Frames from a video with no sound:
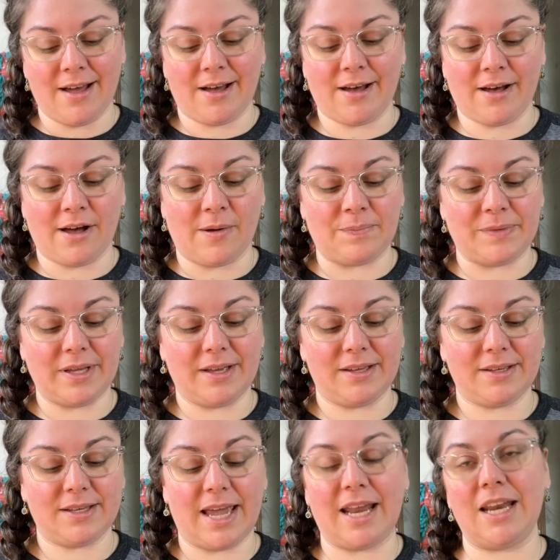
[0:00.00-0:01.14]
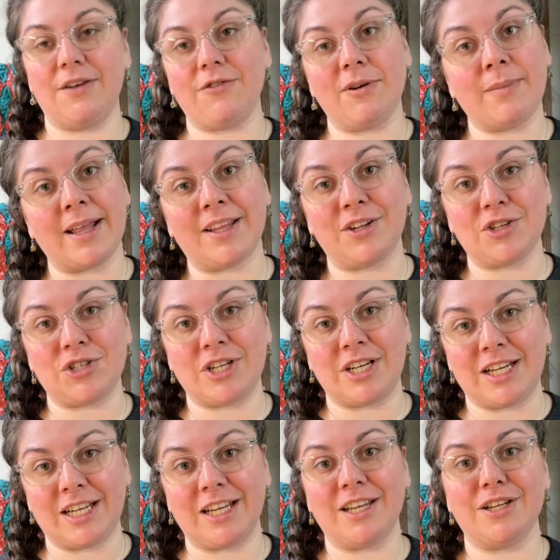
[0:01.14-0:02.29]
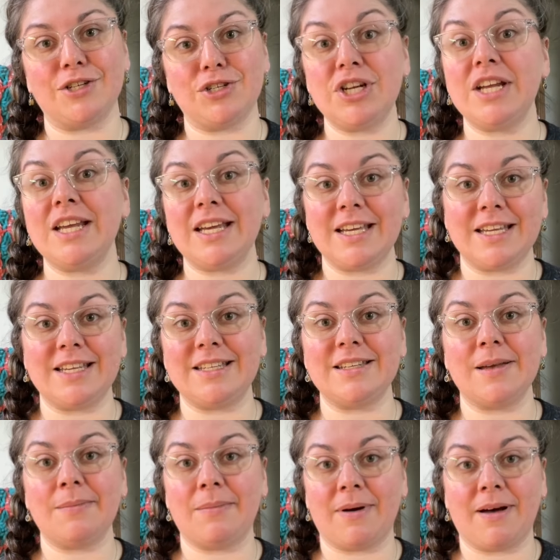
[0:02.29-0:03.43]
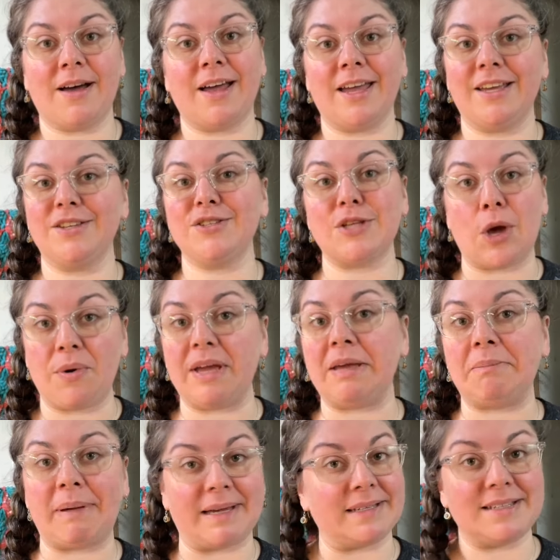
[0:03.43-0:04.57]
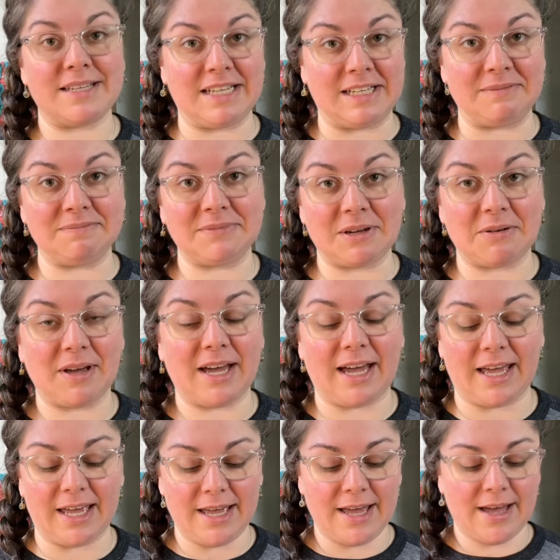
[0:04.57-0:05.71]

Um, Katie from My Little Shindig, she is my sewing bestie, okay?